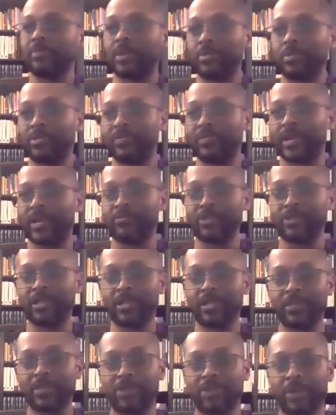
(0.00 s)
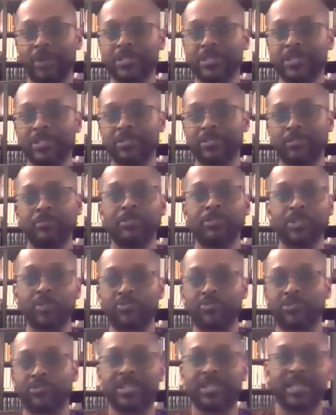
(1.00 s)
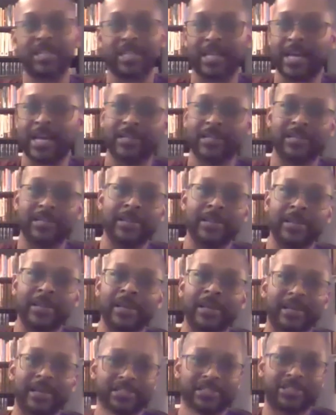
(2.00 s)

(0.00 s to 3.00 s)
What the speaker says: Maybe you've got a really promising student who's super interested in Latin, is